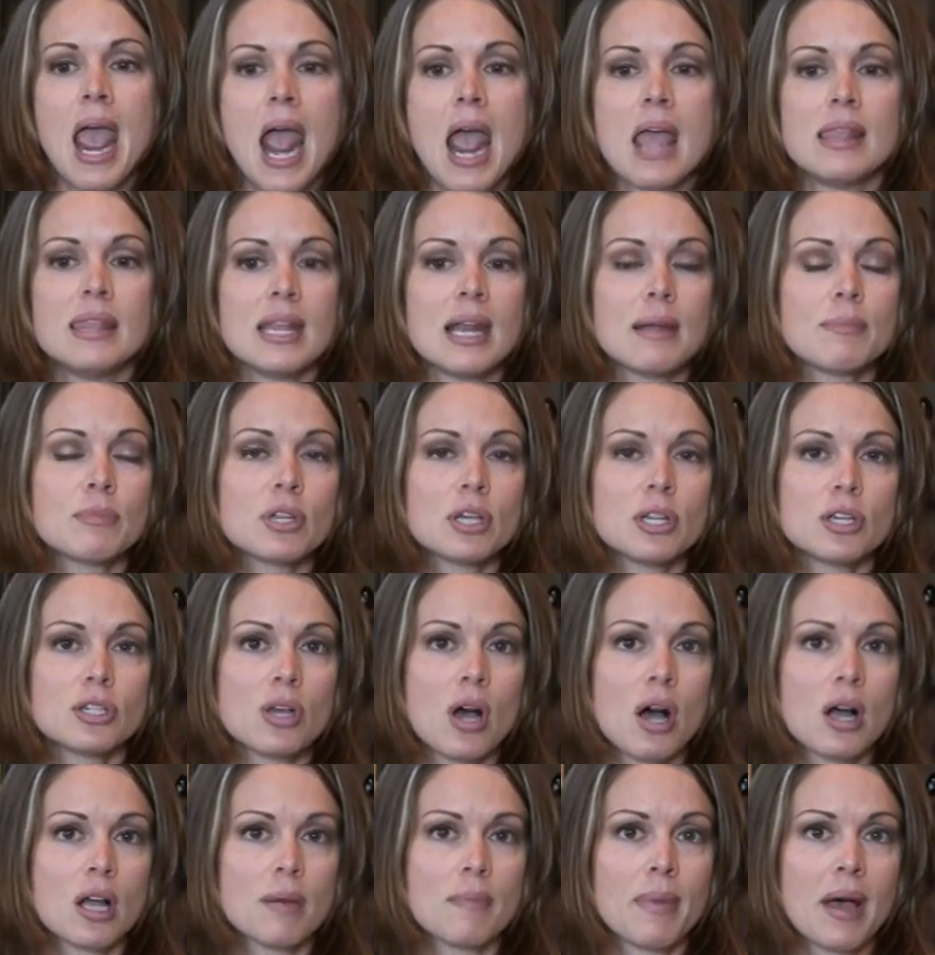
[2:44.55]
And then I'm going to
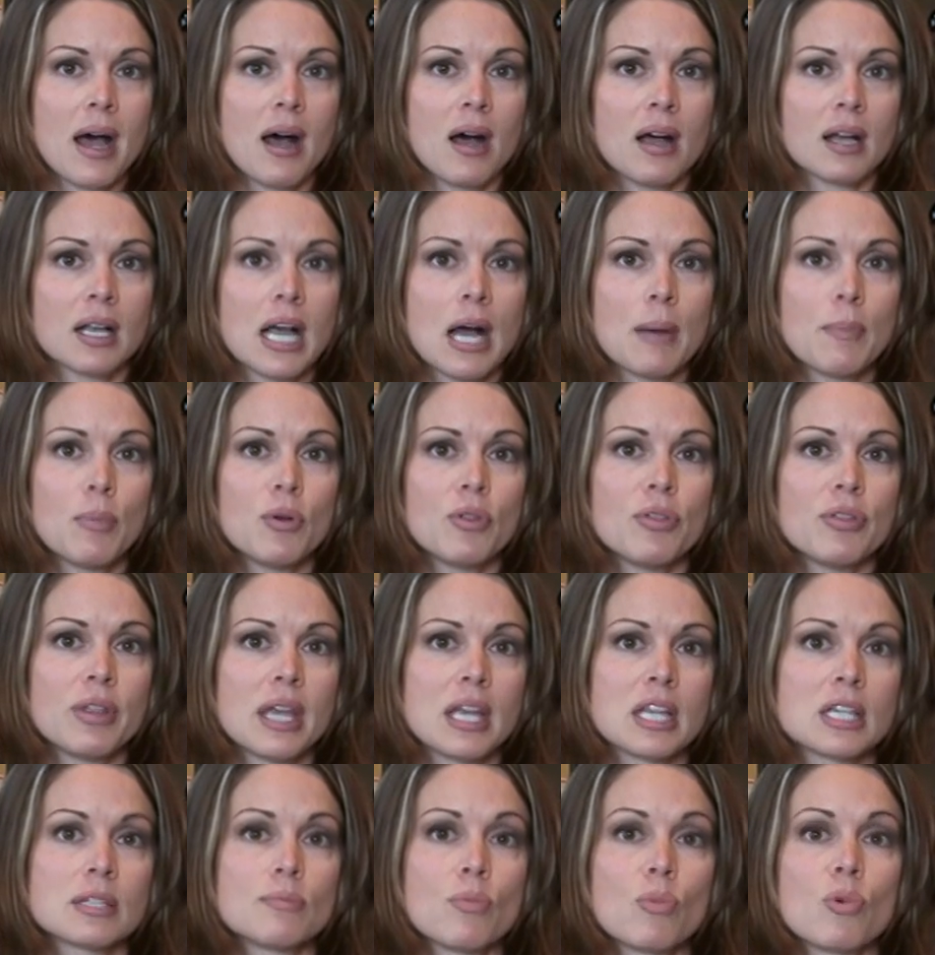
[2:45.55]
talk about a couple
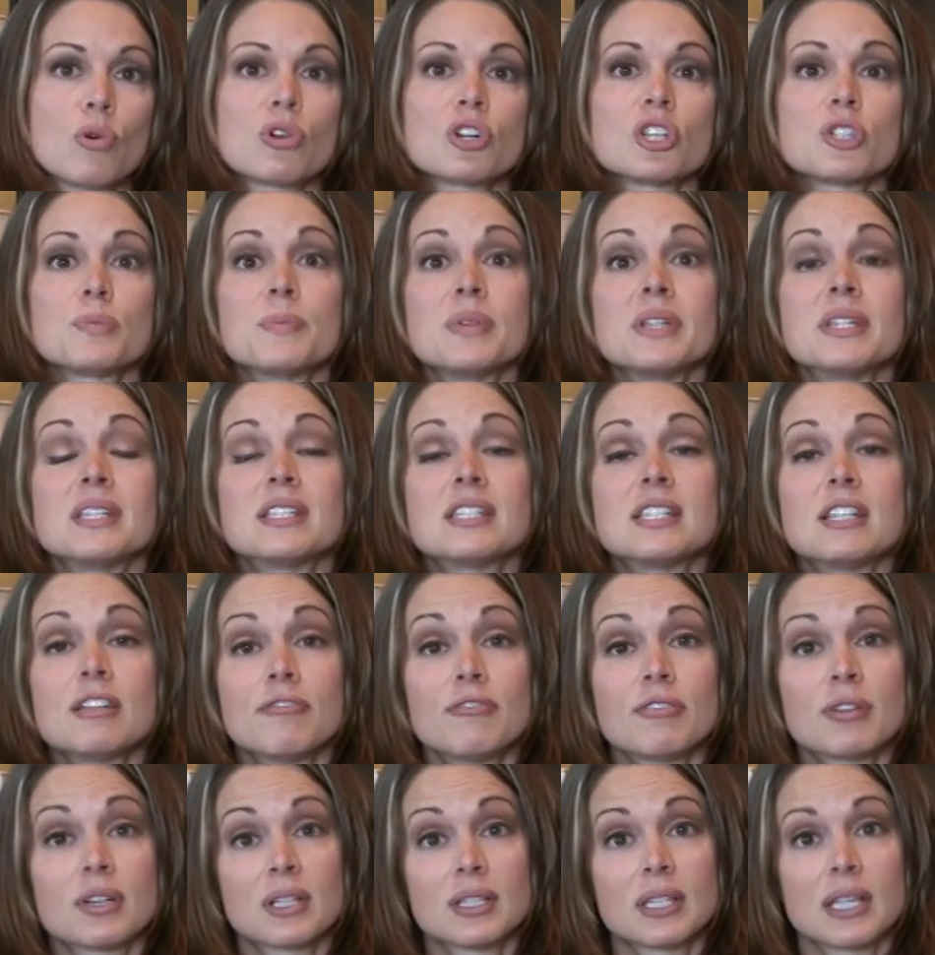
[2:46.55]
things more
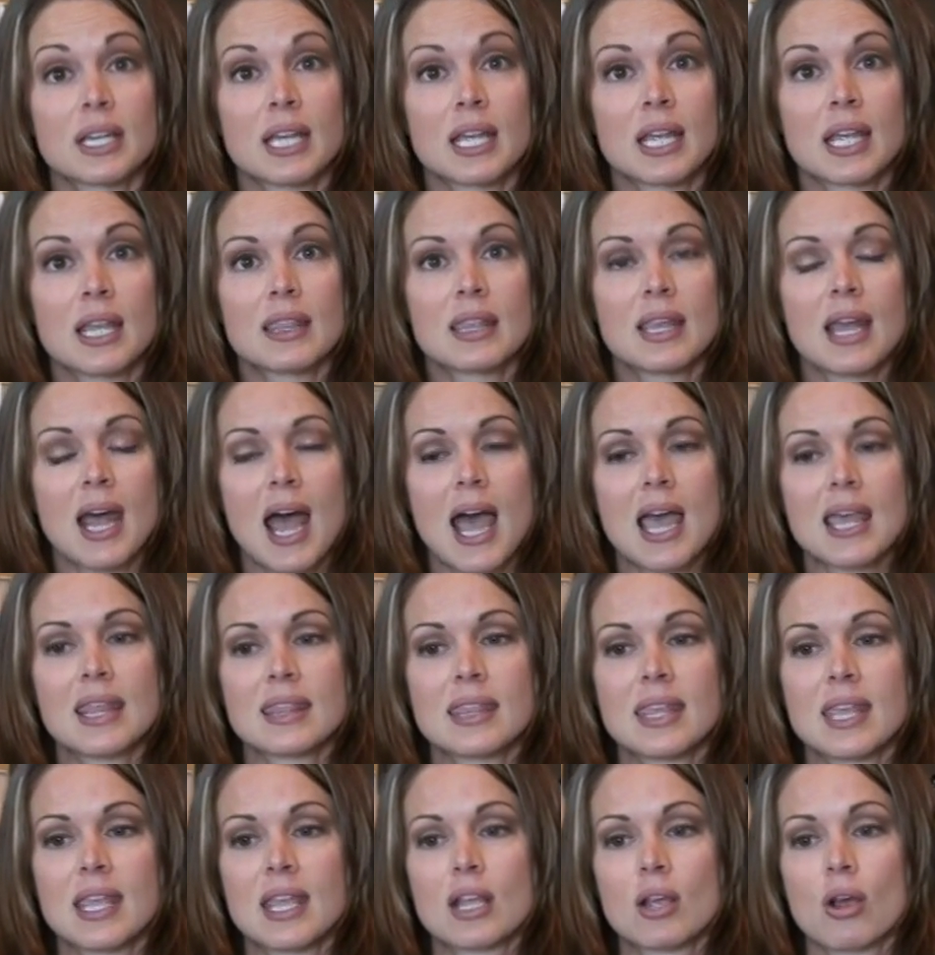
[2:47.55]
specifically that I
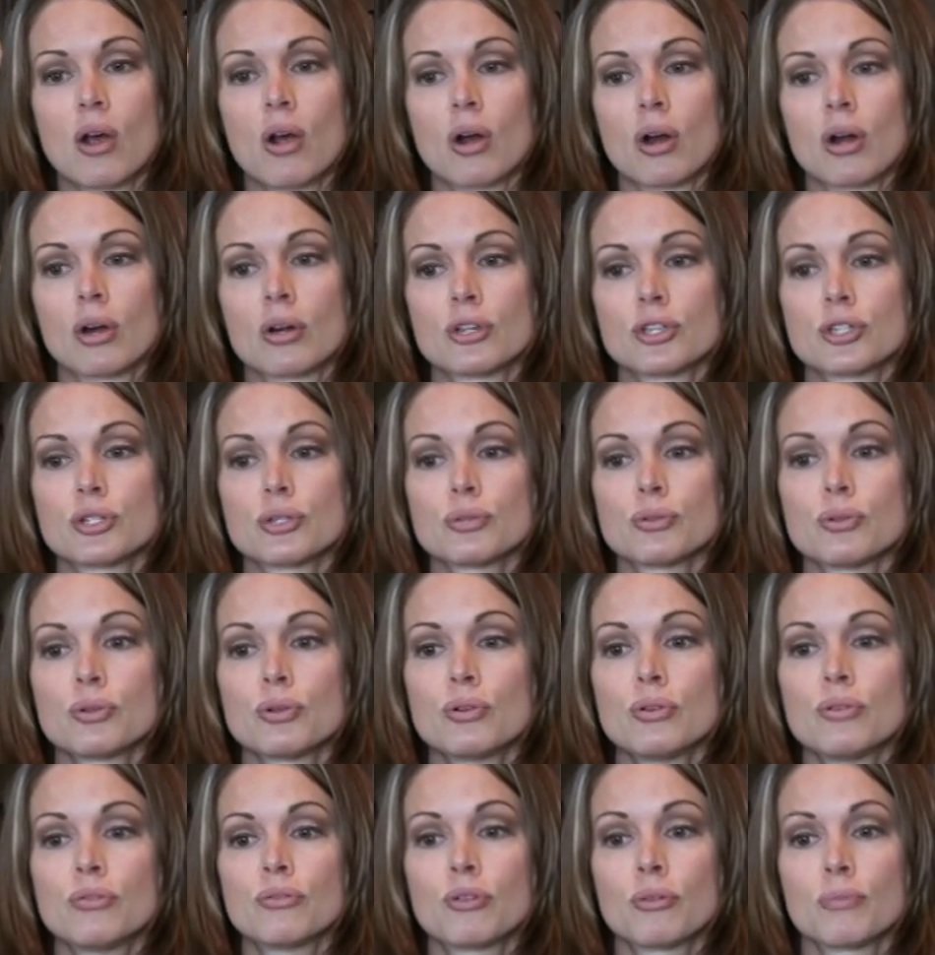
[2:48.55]
think are
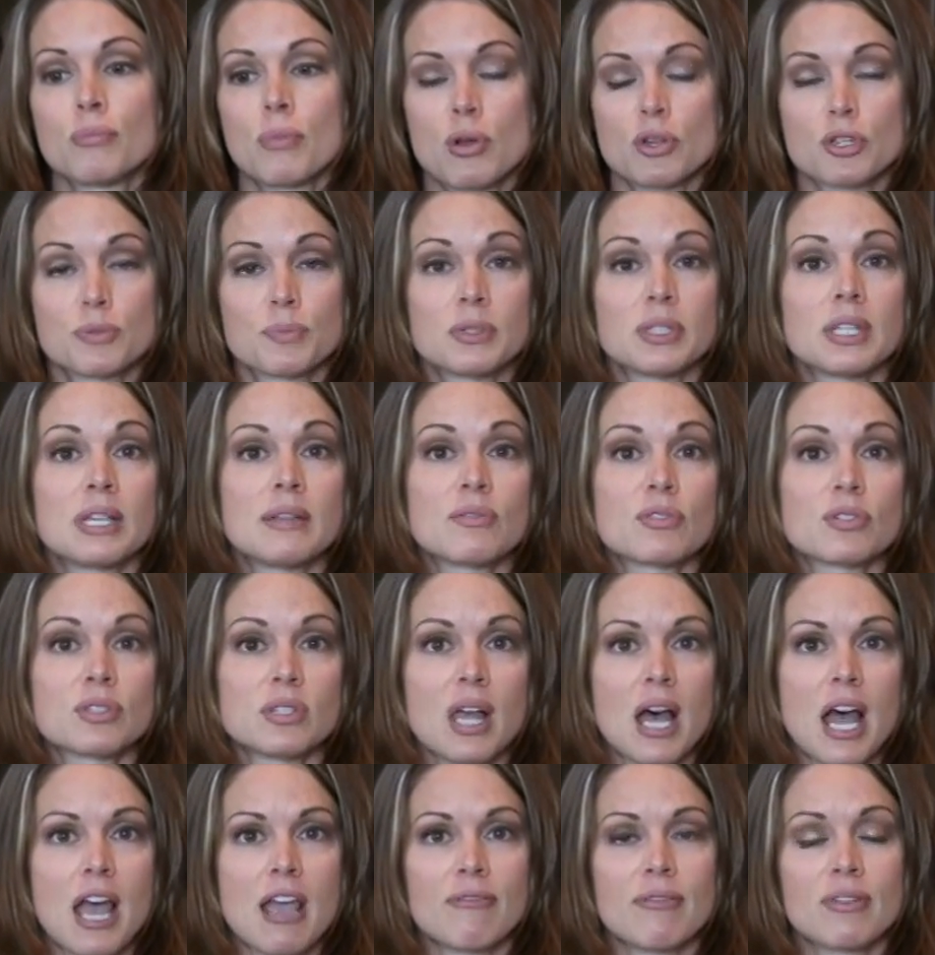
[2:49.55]
true for most believers'
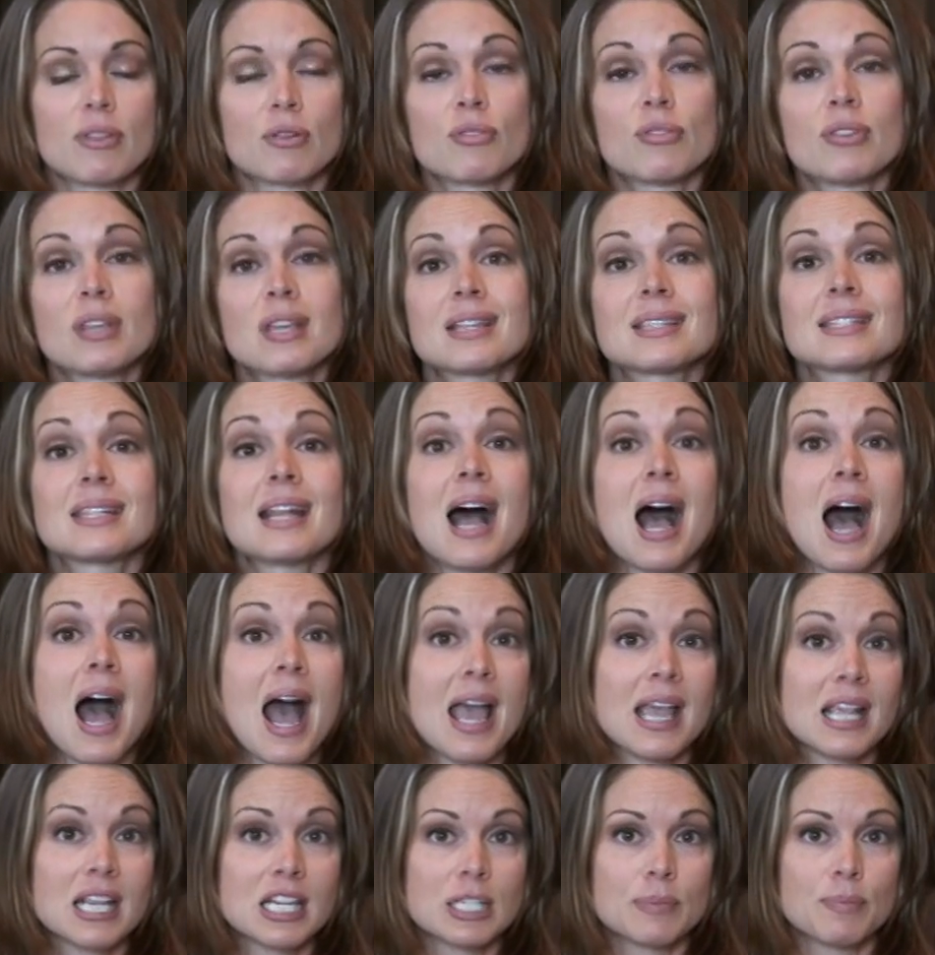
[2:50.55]
life, and they're things that
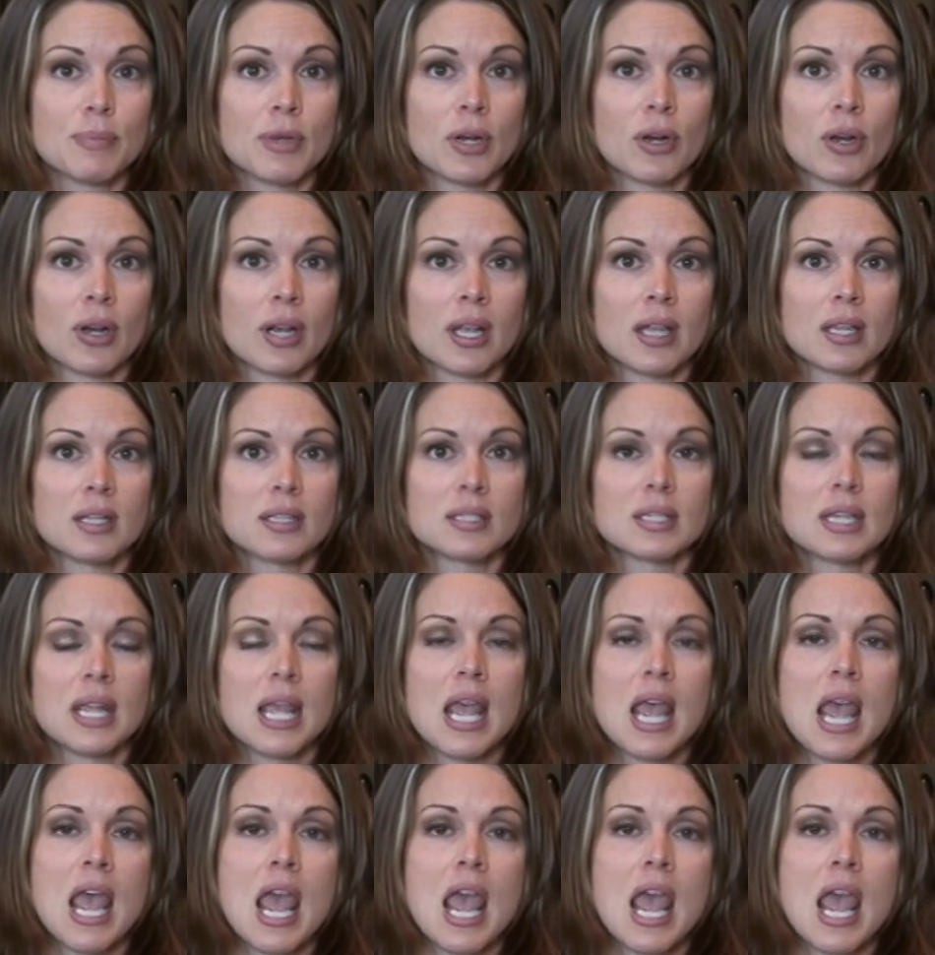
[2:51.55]
I experienced